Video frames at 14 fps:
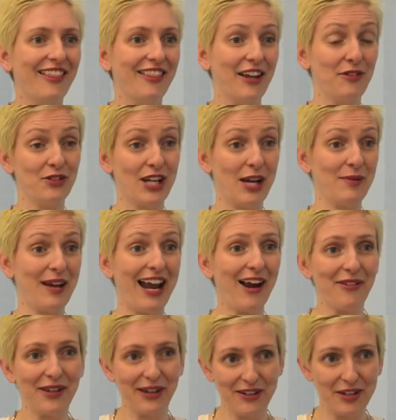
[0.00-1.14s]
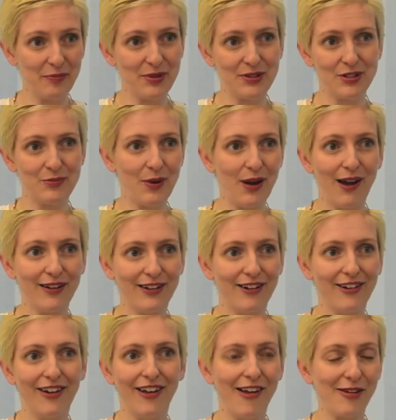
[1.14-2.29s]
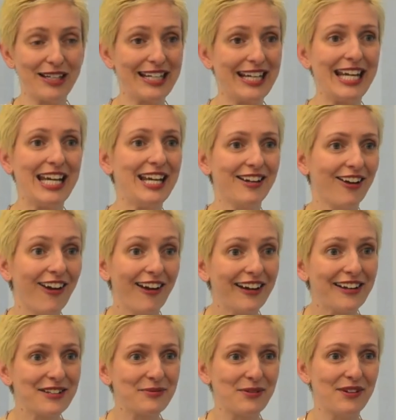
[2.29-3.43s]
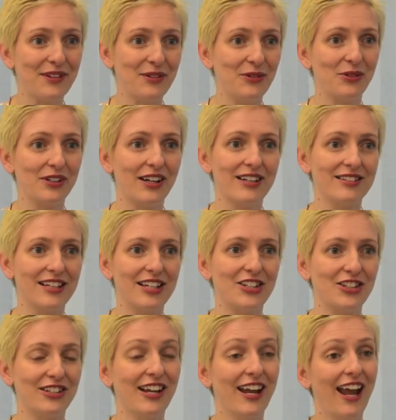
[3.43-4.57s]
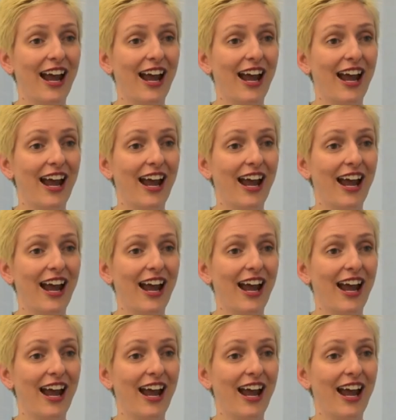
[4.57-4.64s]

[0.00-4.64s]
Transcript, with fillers: They've shaped how they get a business partner, uh, key clients within the organisation.